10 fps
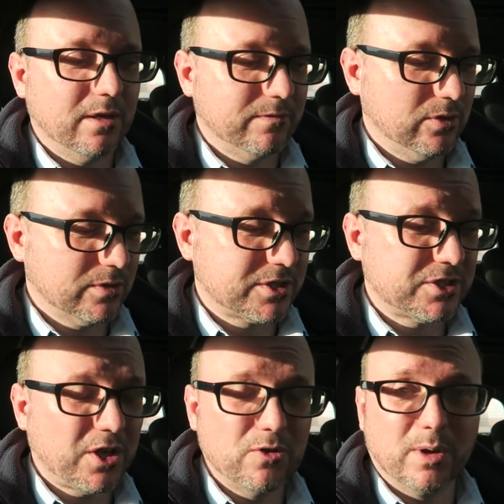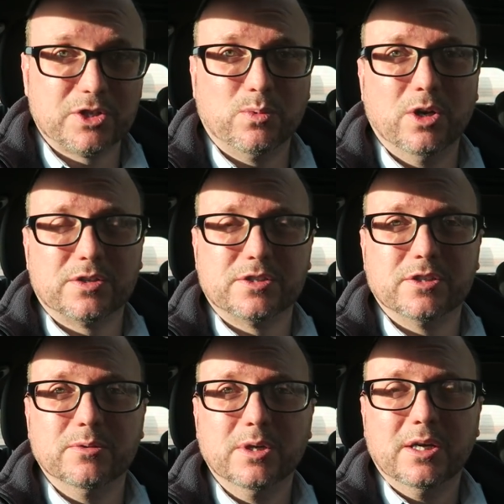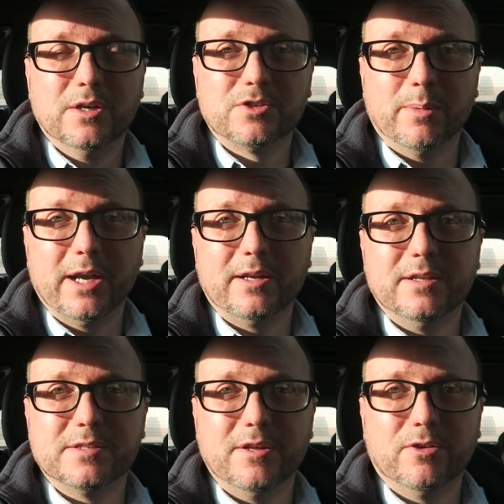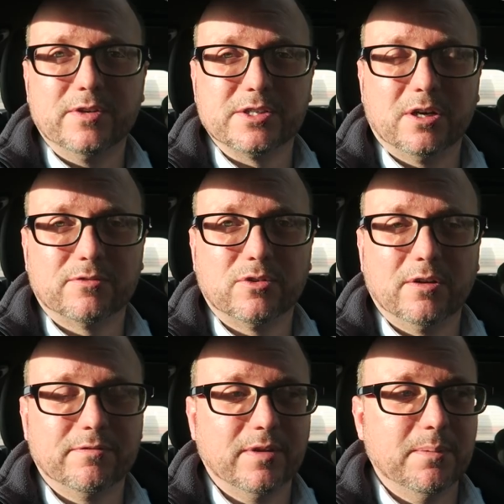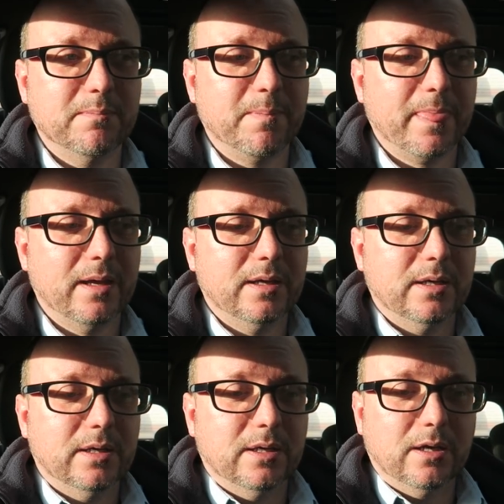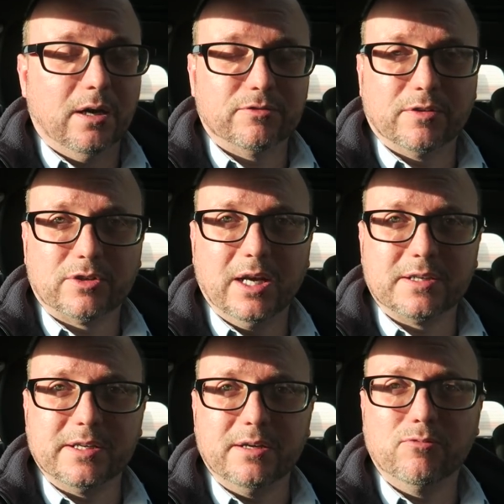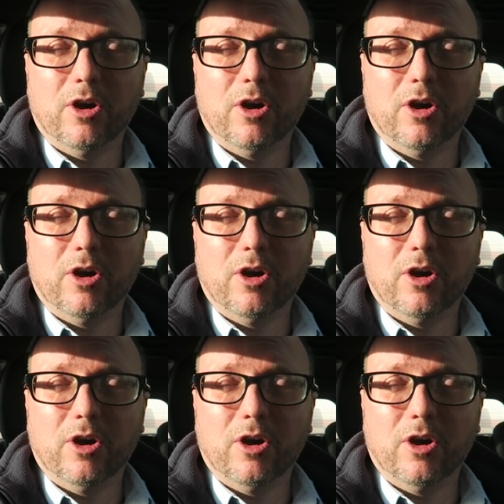I've got so much work to do, so I'm heading into the office after I've collected it.